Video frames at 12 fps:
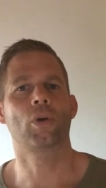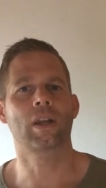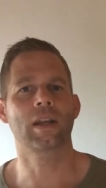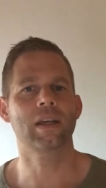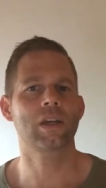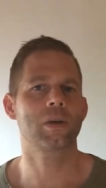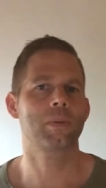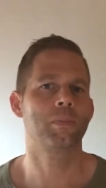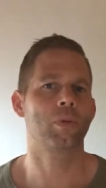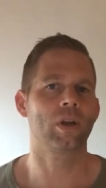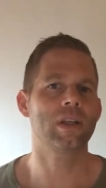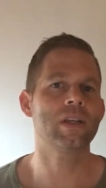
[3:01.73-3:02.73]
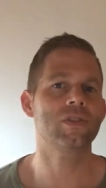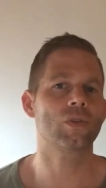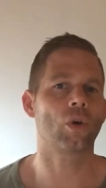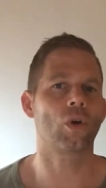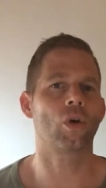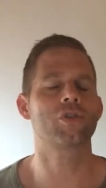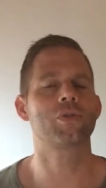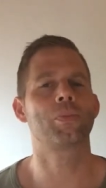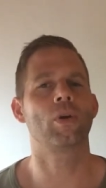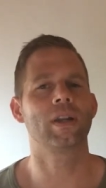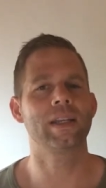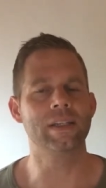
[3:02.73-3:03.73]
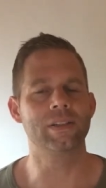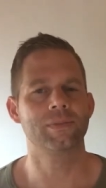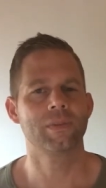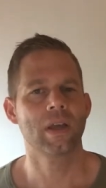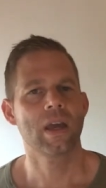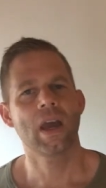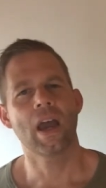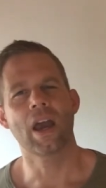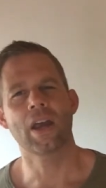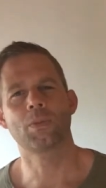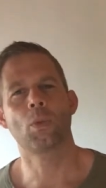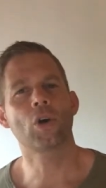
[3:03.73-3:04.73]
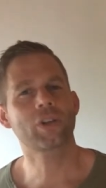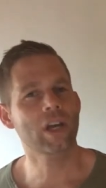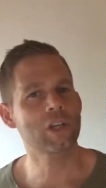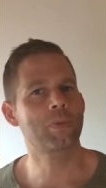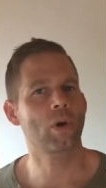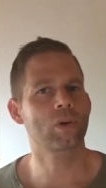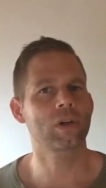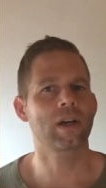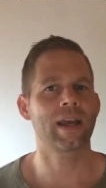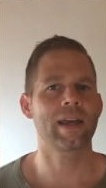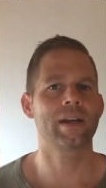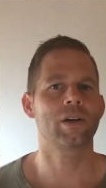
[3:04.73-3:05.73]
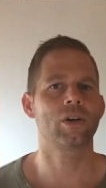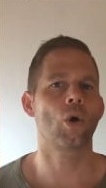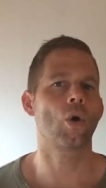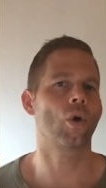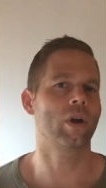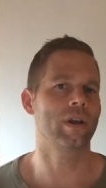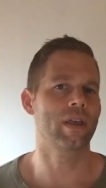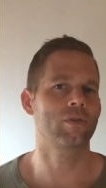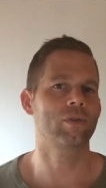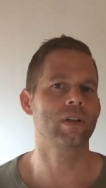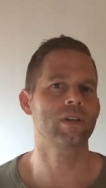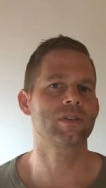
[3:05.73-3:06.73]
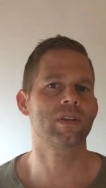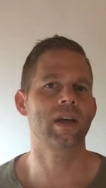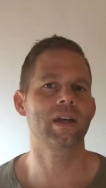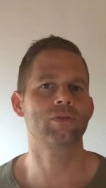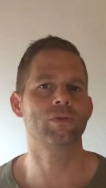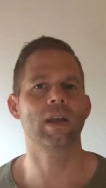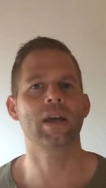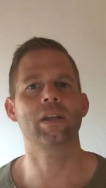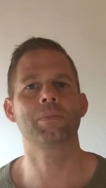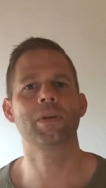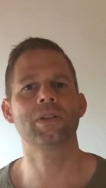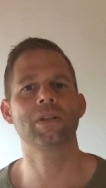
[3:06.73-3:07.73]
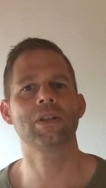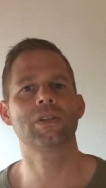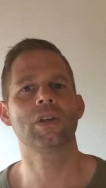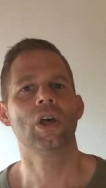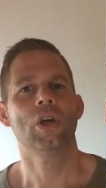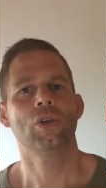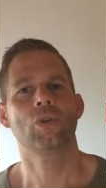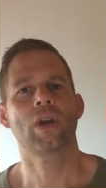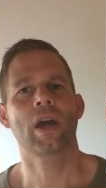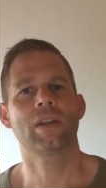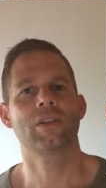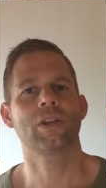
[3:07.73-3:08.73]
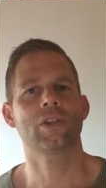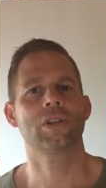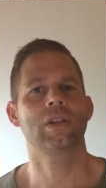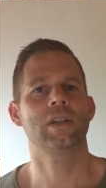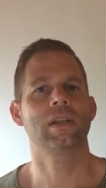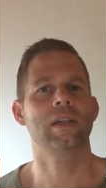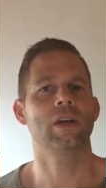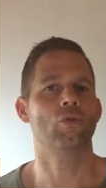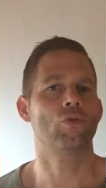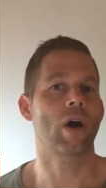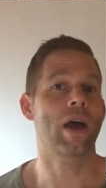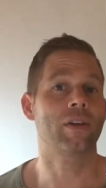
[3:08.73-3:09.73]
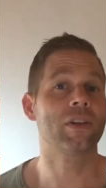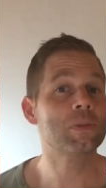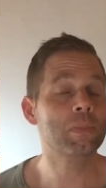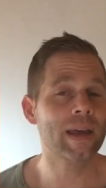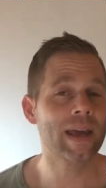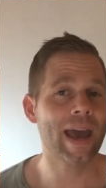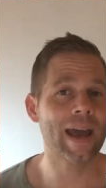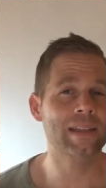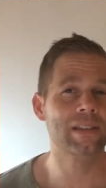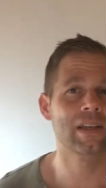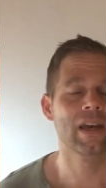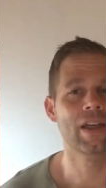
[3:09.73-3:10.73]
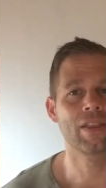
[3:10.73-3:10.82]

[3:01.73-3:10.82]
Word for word: per click, per lease, or also per lead. As a mortgage broker, lender, or another real estate related business, you can additionally run display ads